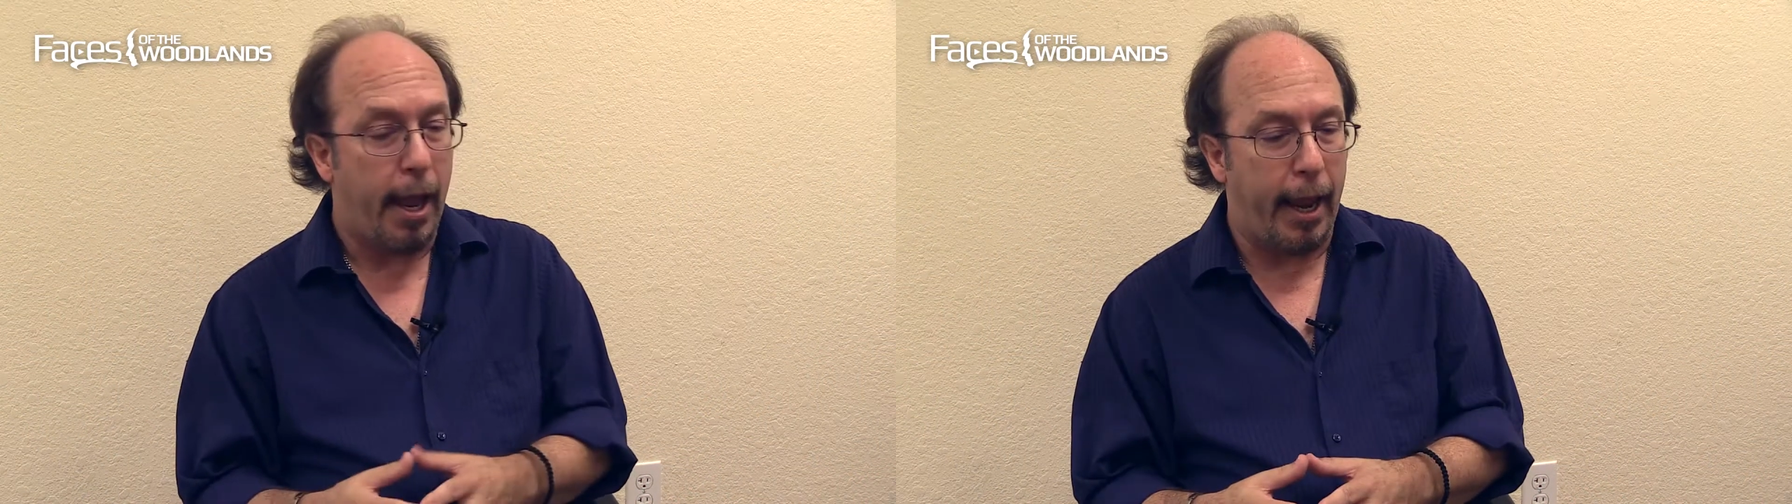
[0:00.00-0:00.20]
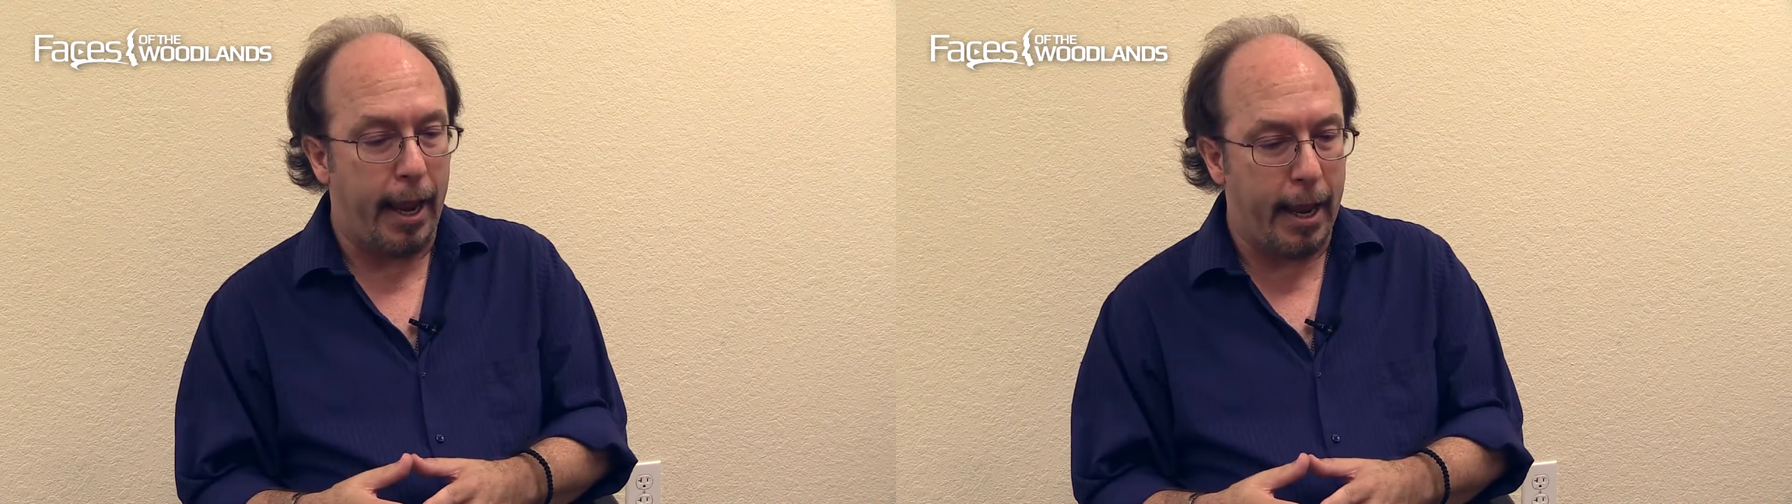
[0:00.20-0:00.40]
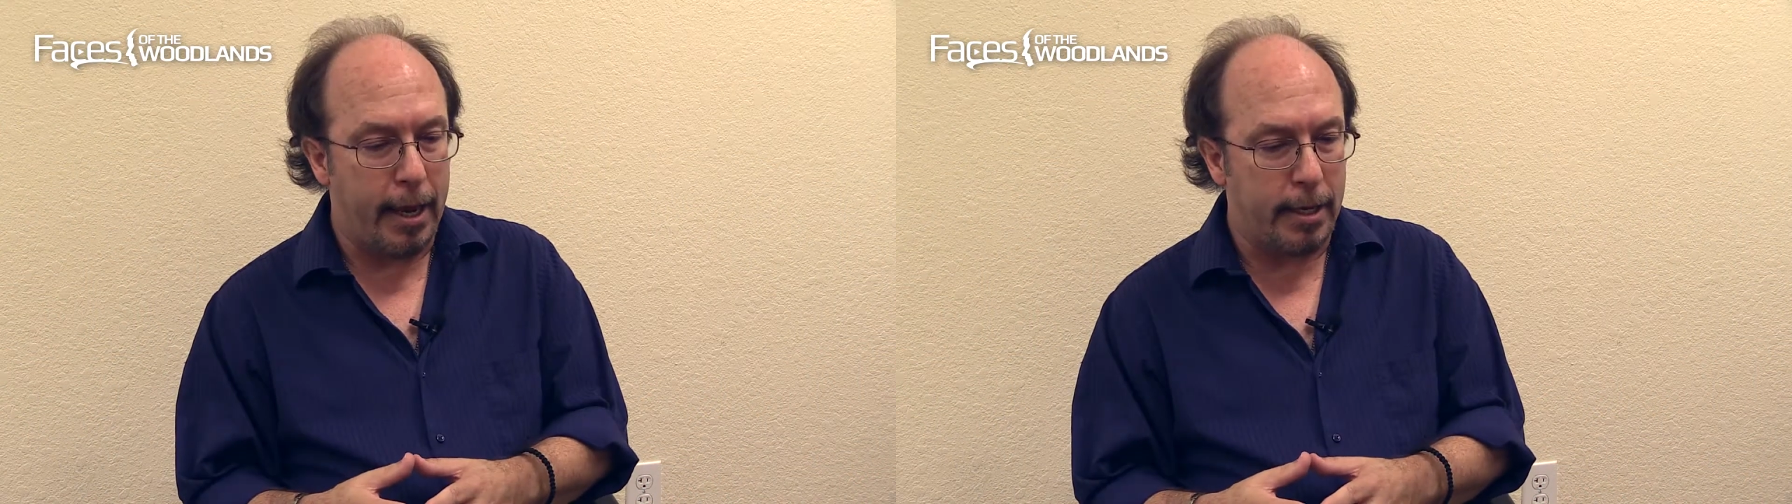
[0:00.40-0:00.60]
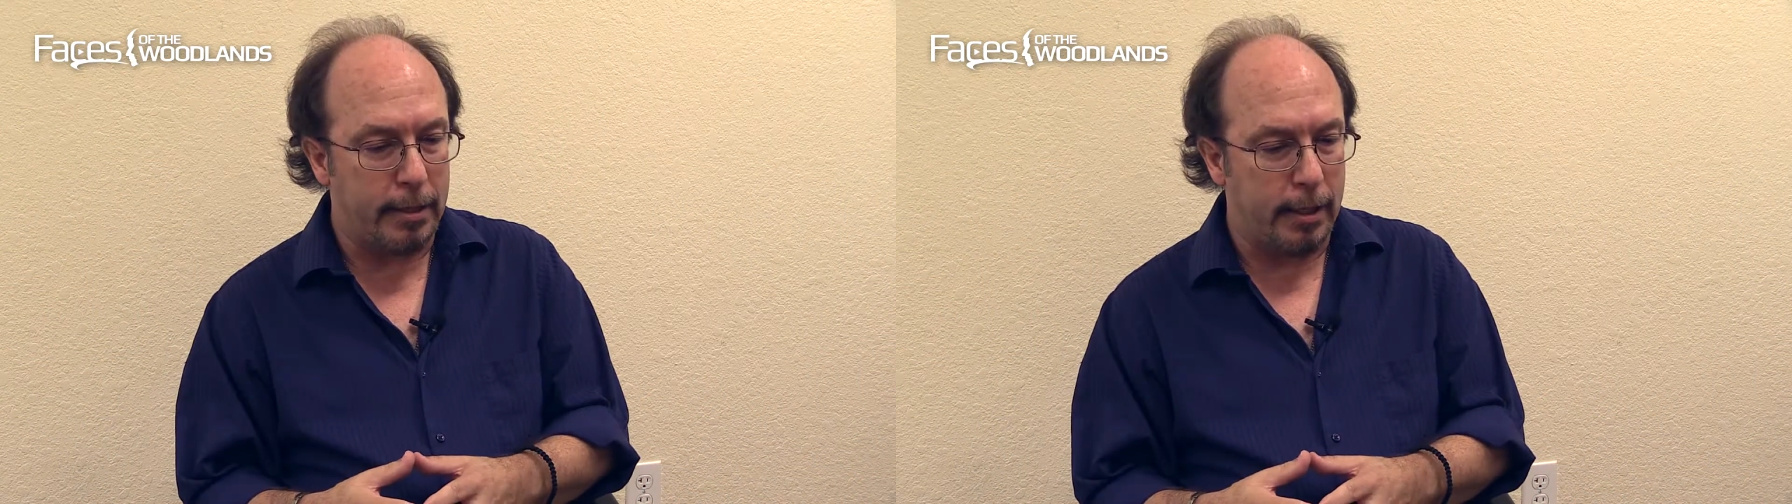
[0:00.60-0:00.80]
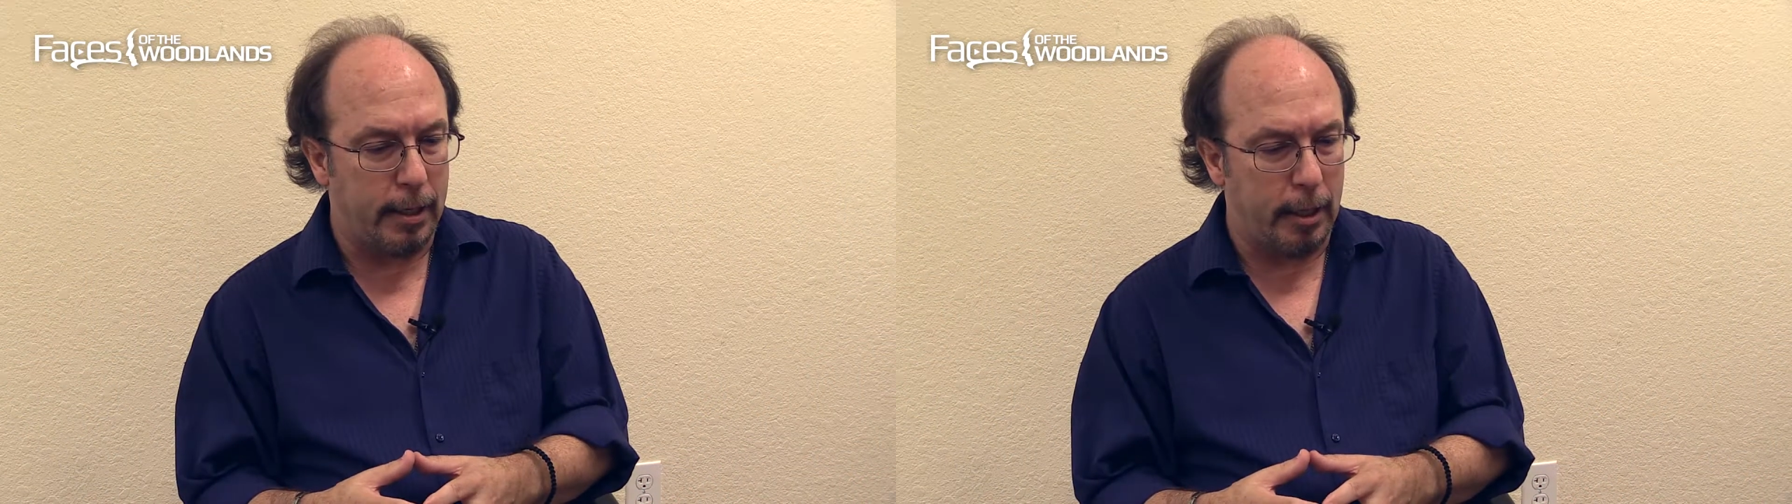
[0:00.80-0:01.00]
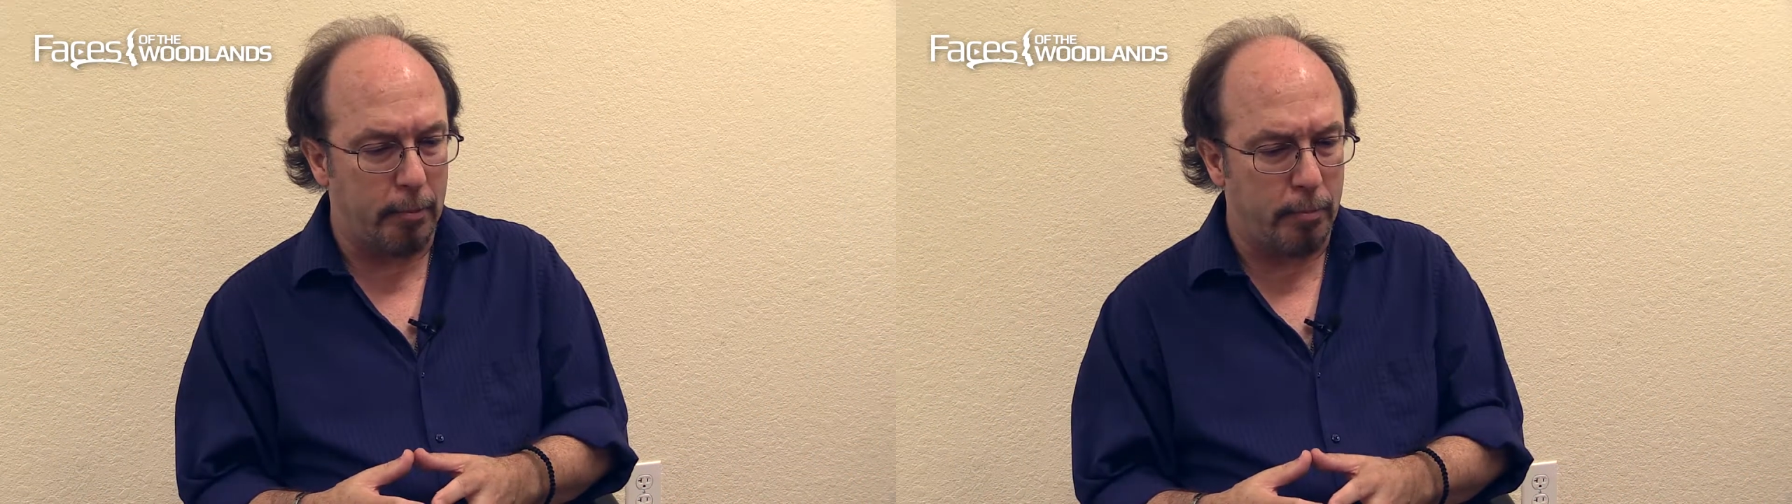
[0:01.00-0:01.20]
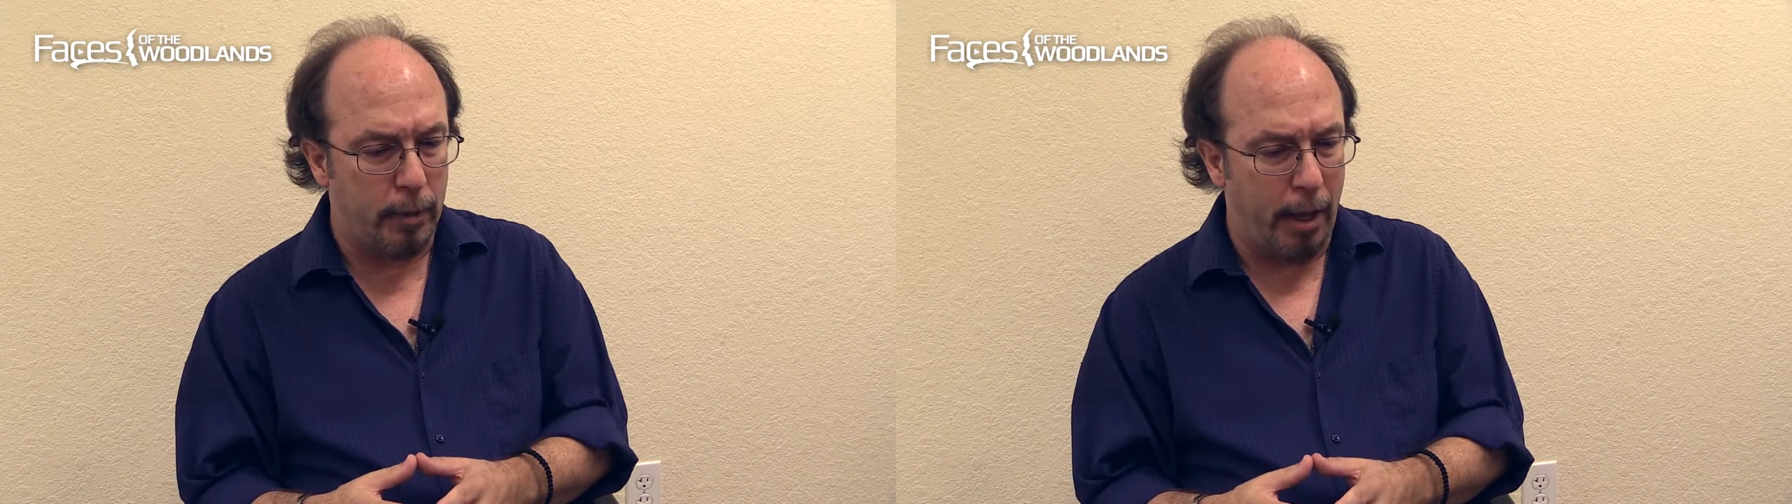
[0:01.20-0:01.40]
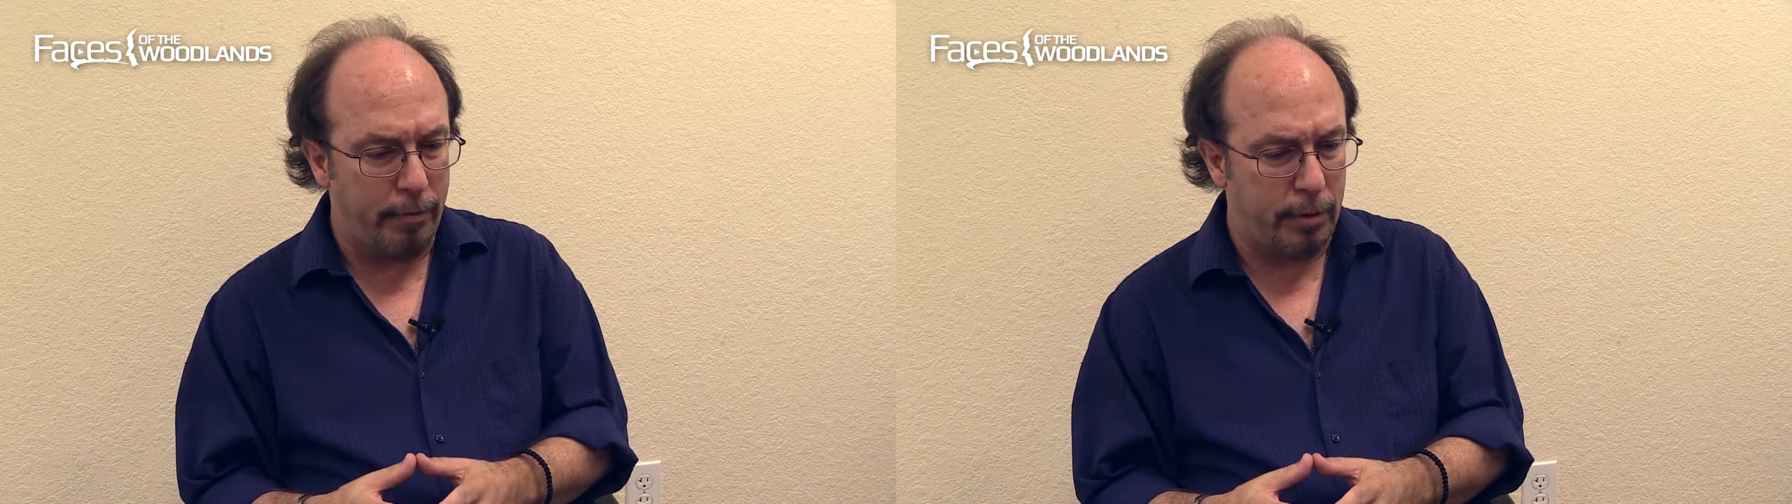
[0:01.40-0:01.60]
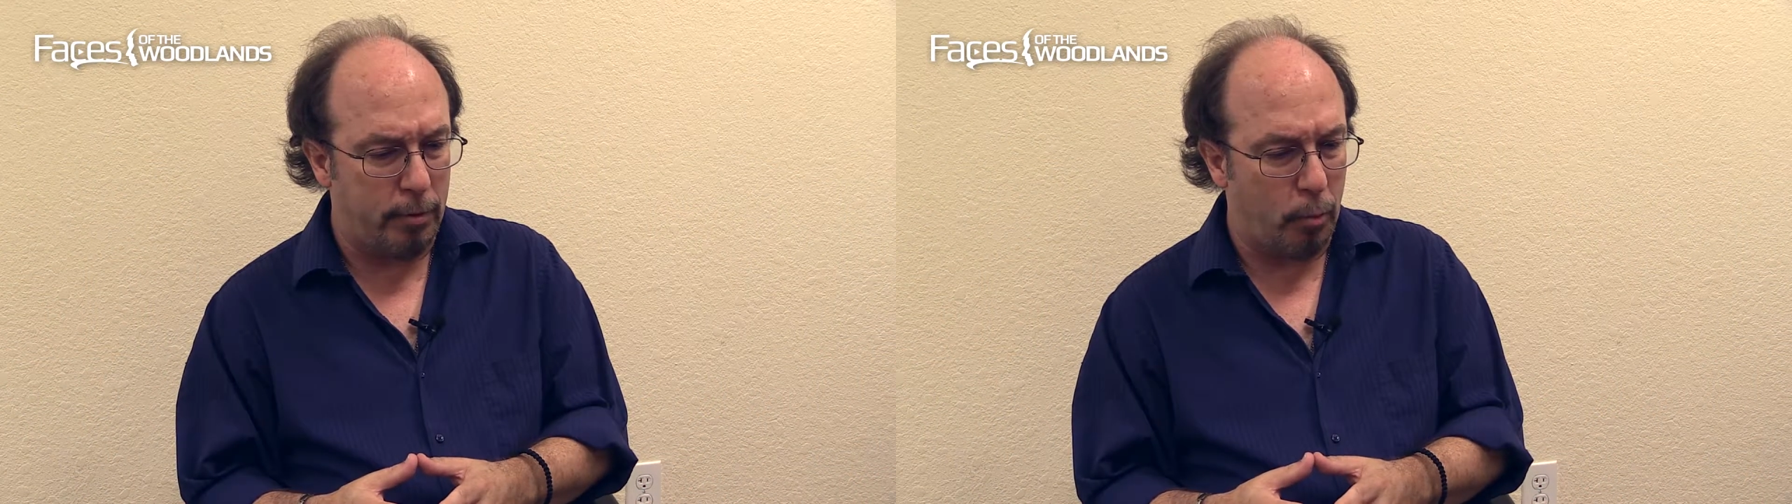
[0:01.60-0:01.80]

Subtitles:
and left